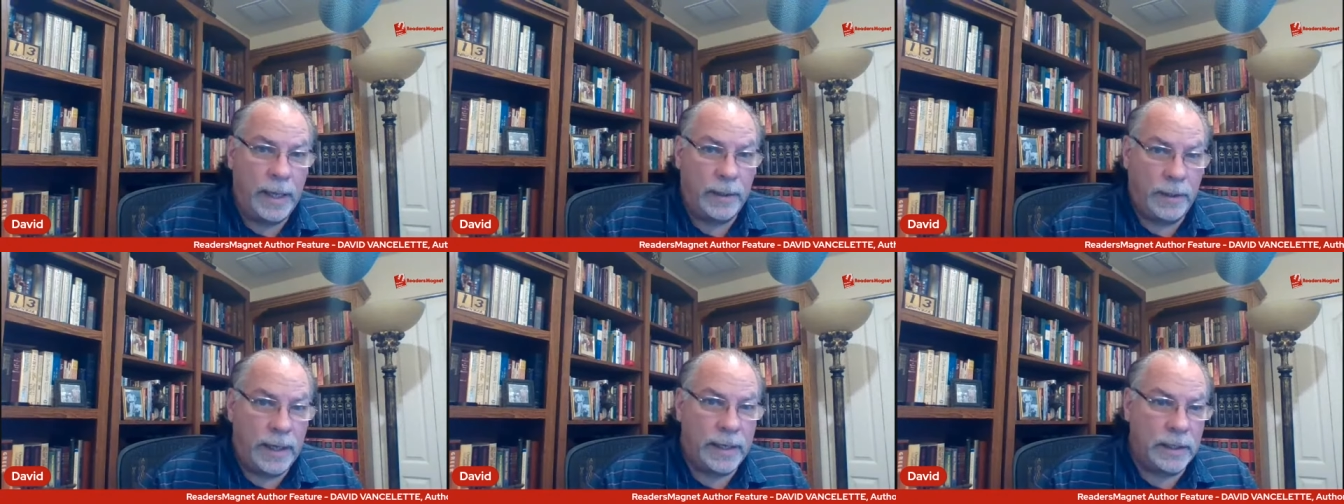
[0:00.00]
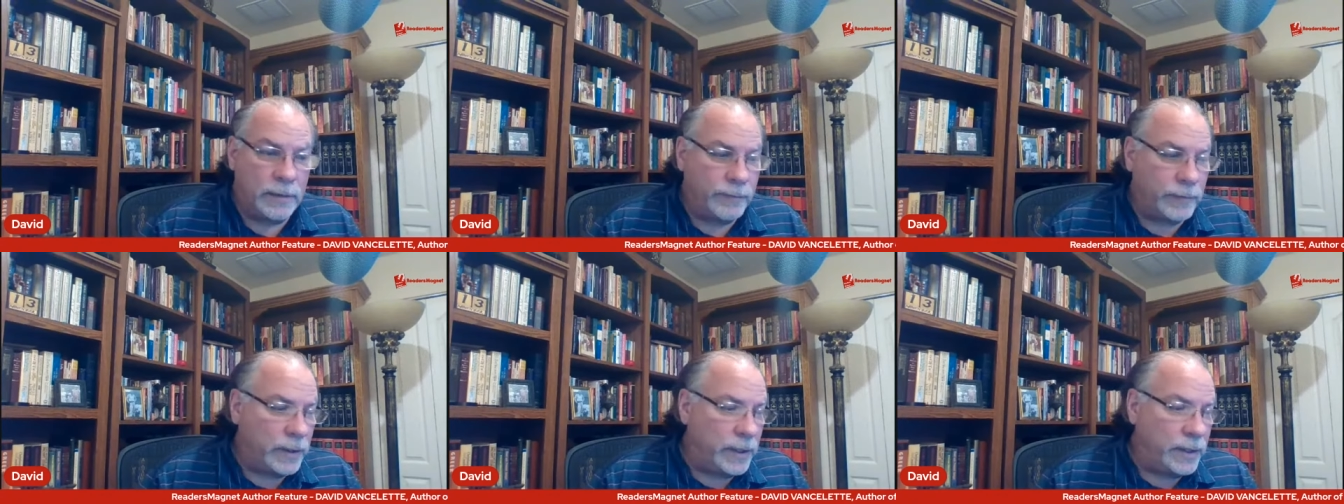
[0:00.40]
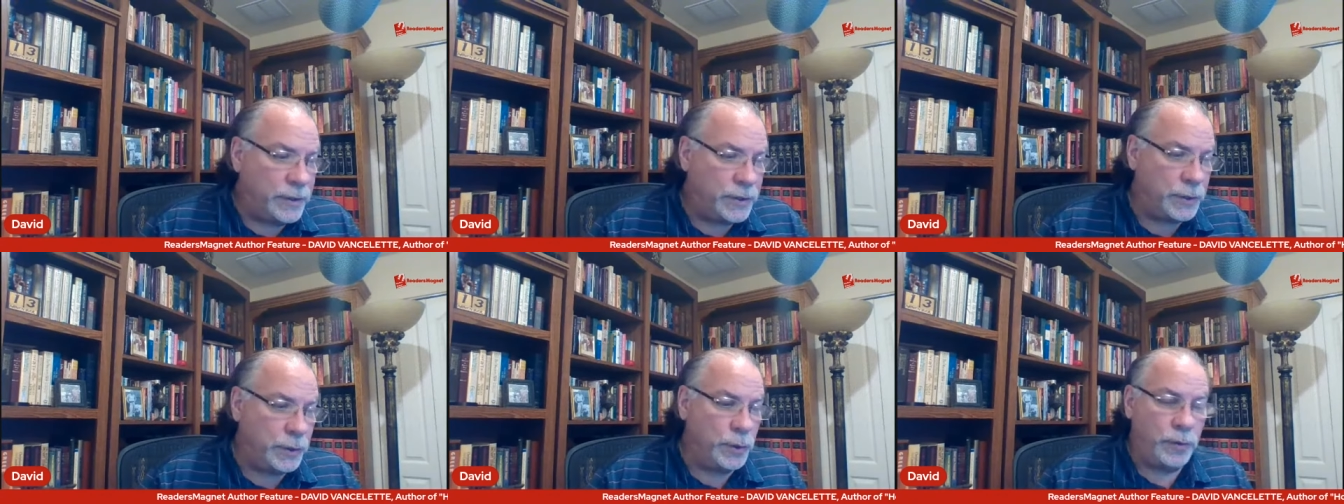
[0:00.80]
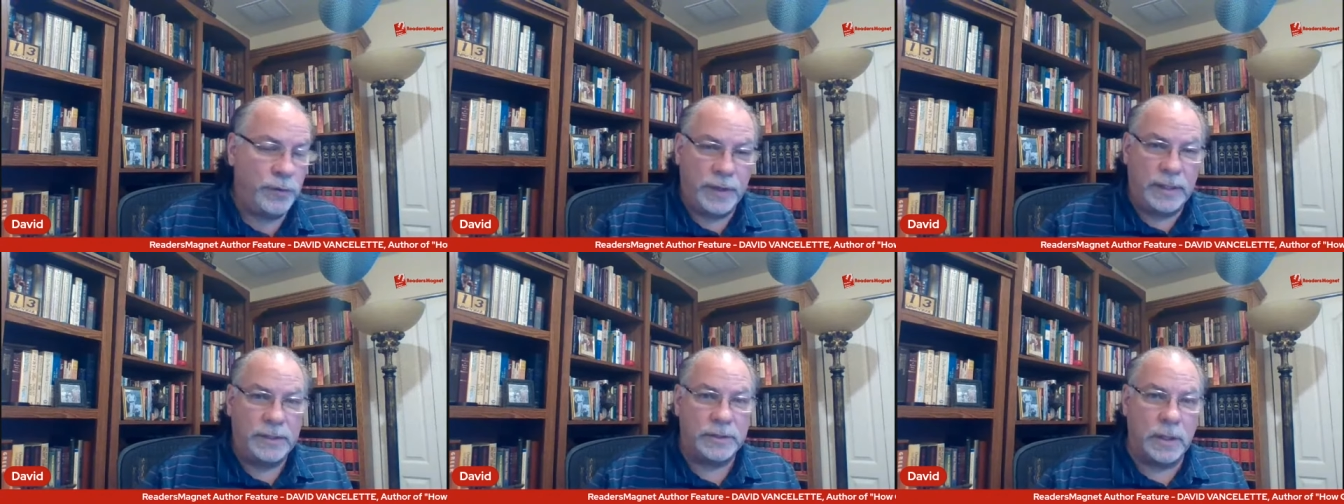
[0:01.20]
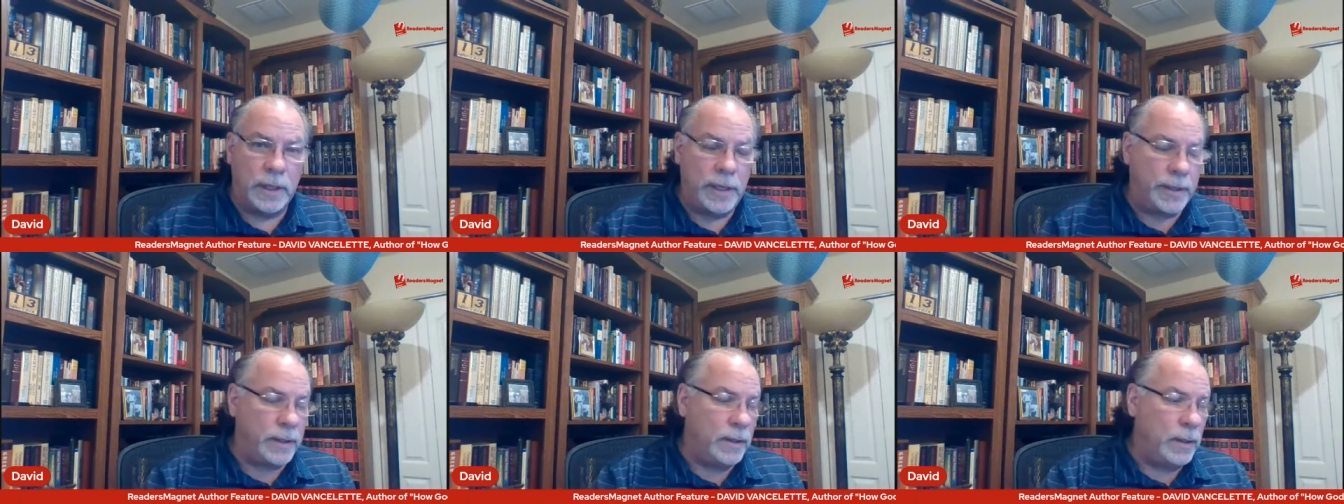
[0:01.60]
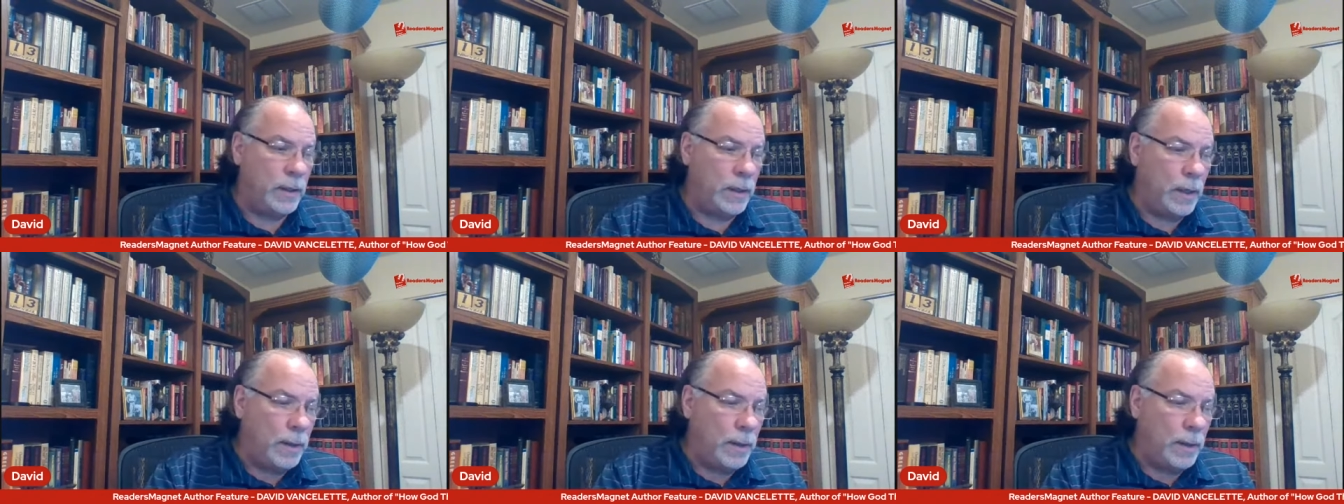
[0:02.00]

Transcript: and negatively to things like